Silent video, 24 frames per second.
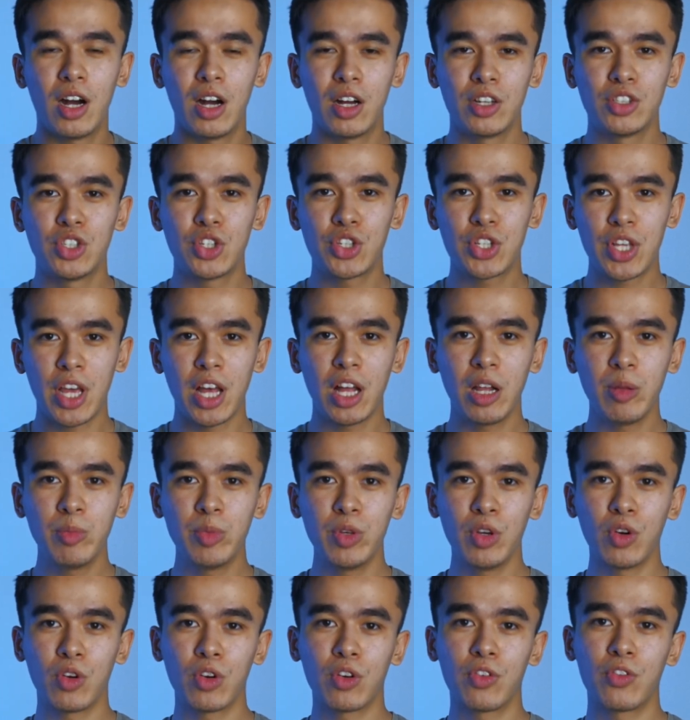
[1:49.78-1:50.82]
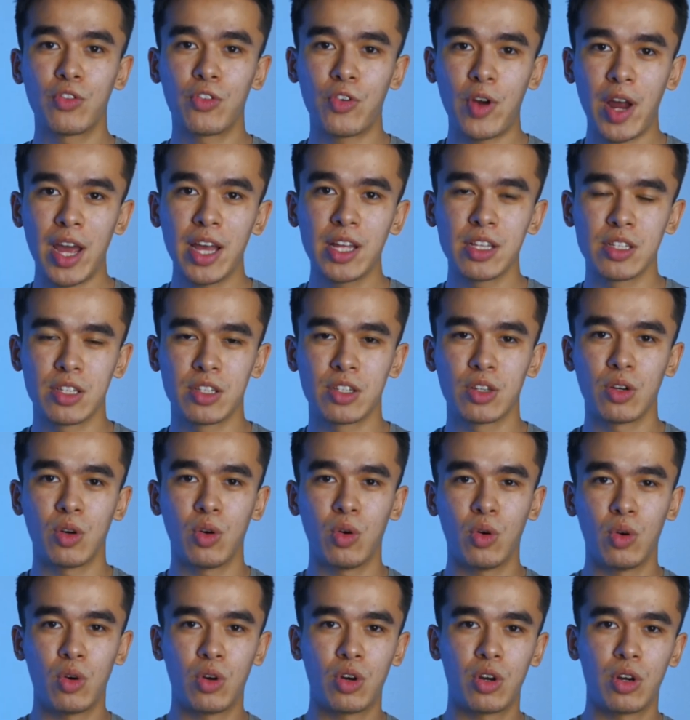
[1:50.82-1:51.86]
just help your friends
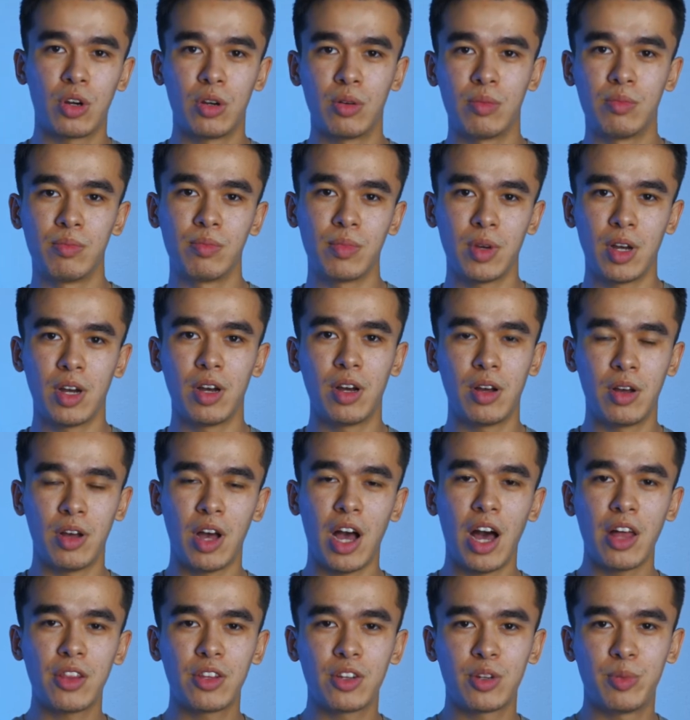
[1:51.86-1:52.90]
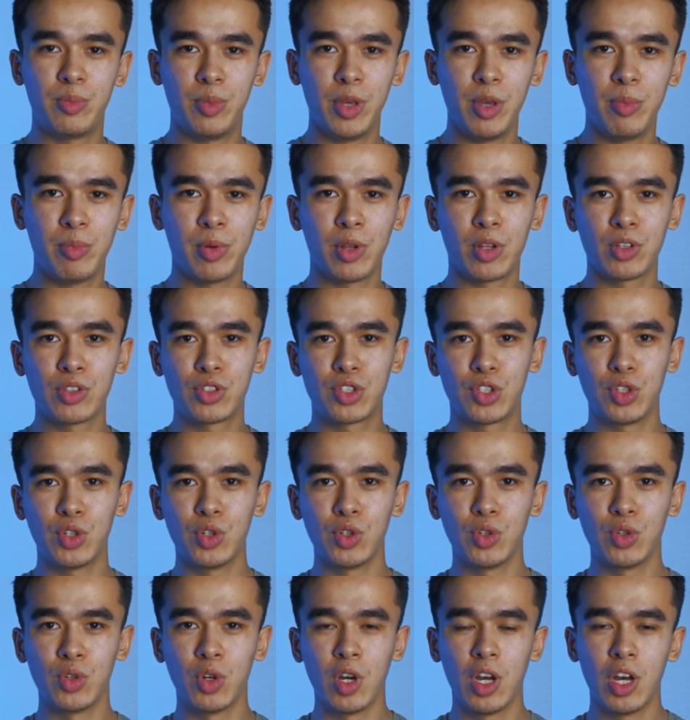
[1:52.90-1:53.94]
or other people
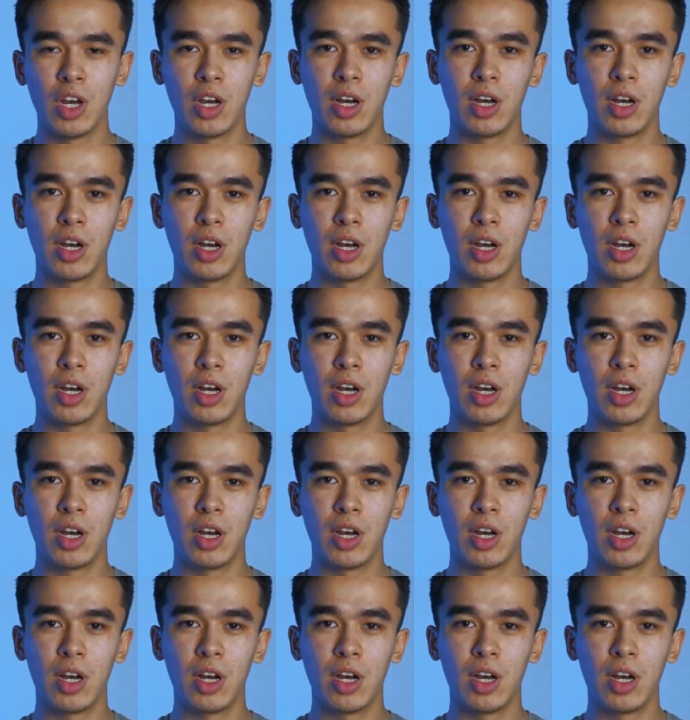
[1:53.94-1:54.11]
to